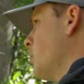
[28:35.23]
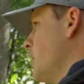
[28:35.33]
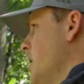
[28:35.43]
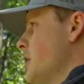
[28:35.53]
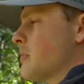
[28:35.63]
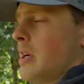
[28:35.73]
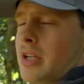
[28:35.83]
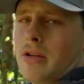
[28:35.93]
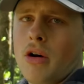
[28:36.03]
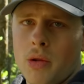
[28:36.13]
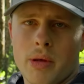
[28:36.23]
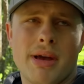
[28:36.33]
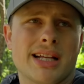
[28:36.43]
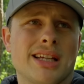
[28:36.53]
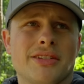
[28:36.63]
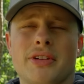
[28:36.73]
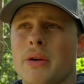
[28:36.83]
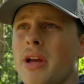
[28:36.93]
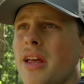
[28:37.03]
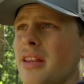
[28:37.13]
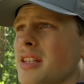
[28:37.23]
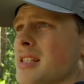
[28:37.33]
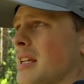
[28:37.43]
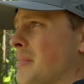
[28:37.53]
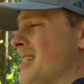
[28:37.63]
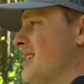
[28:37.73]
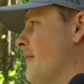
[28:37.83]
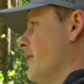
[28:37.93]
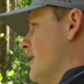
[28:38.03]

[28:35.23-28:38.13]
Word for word: We did just walk all the way back down the fairway. I think this is like my seventh